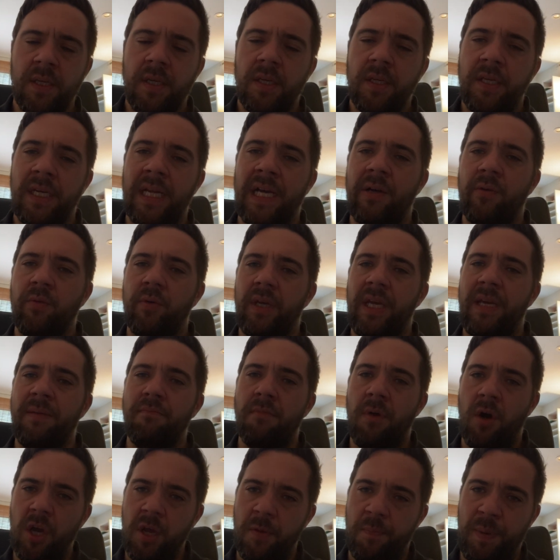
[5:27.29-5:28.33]
Now, in
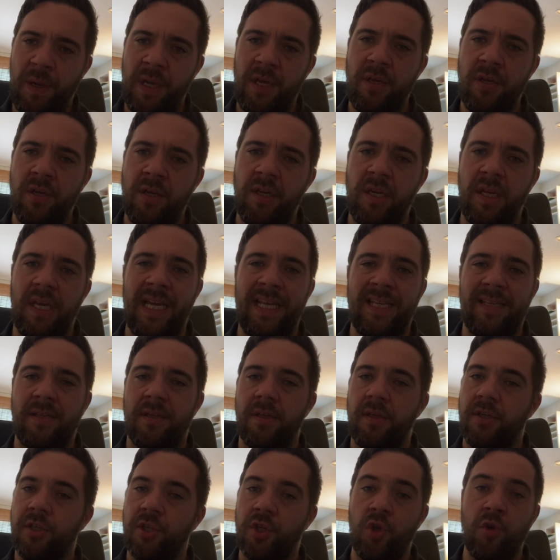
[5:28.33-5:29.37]
my opinion,
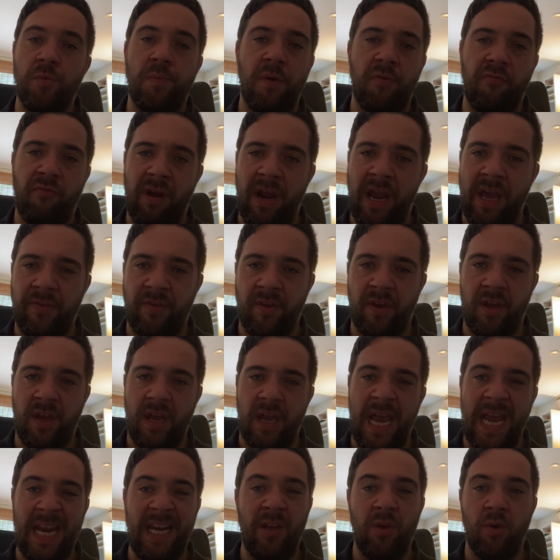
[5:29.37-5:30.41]
it's super rare that
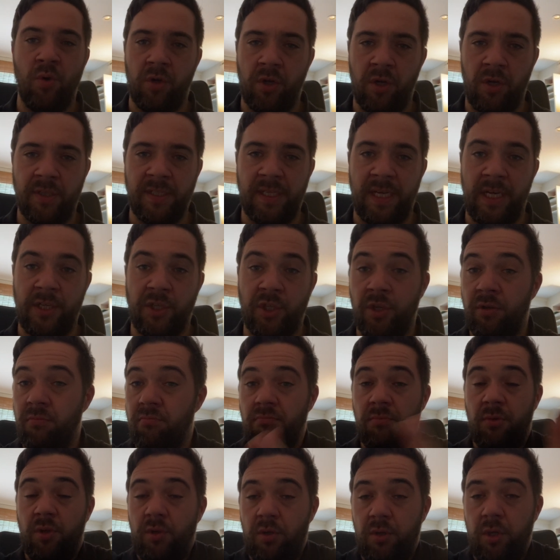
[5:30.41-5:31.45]
any
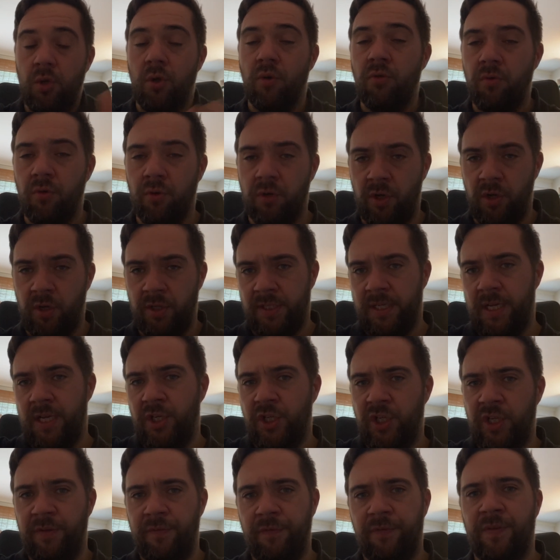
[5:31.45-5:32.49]
organisation, your
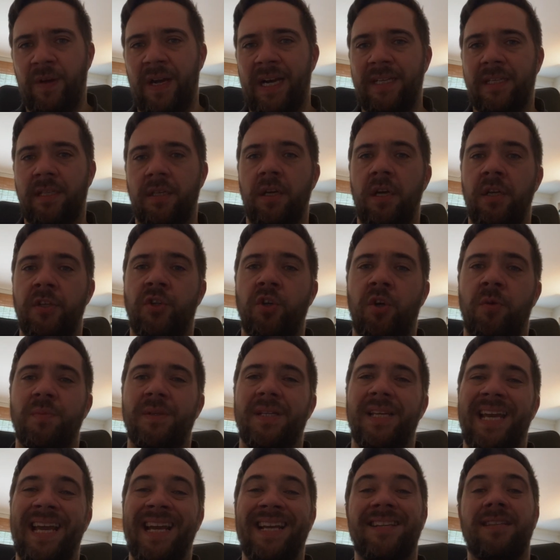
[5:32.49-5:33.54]
organisation in fact,
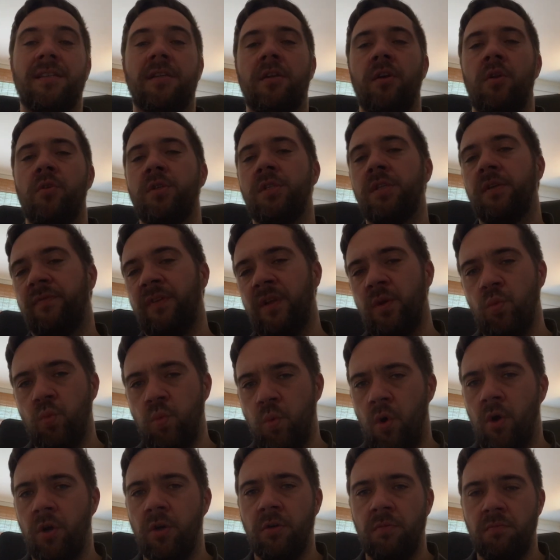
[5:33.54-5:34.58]
adopts exclusively
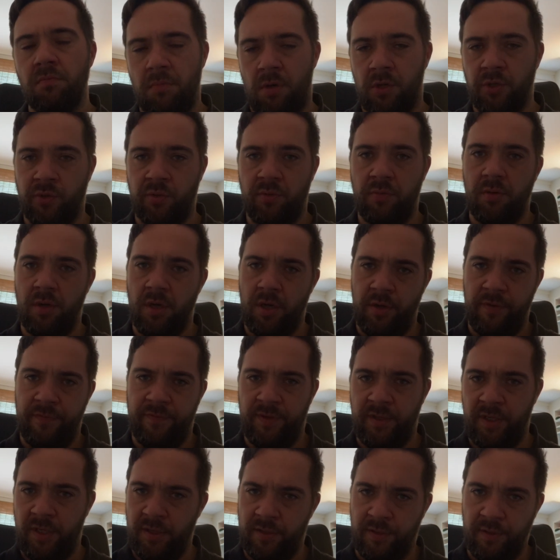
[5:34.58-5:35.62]
one model over
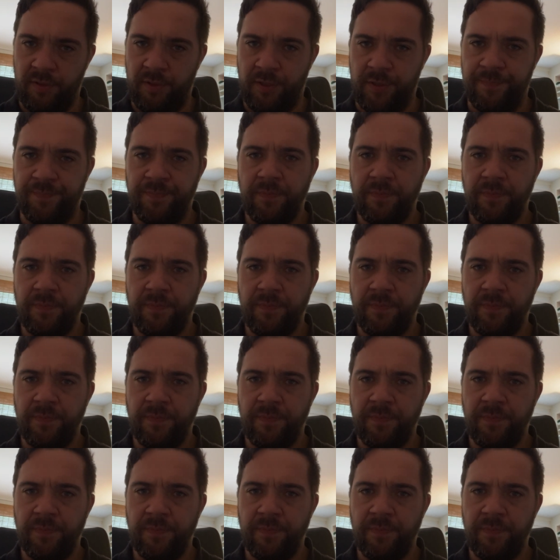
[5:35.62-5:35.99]
the others.